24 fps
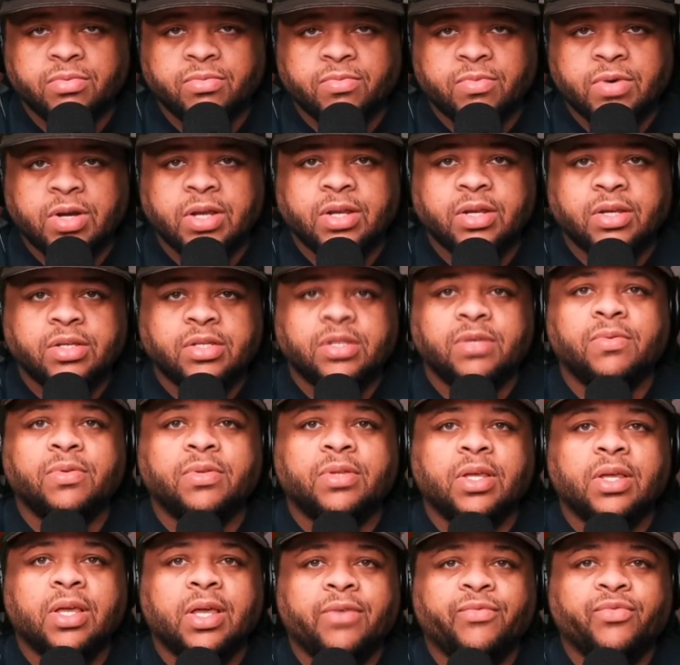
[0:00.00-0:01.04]
ready to see what
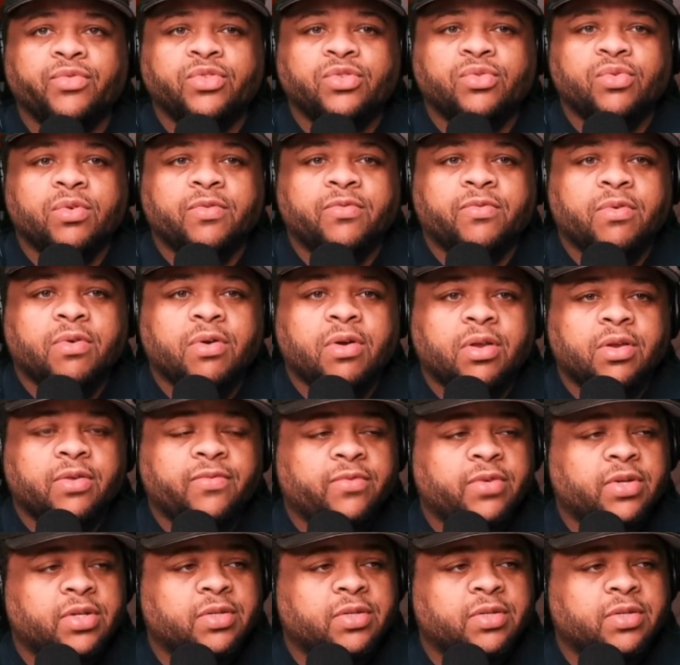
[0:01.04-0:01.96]
they have in store for all of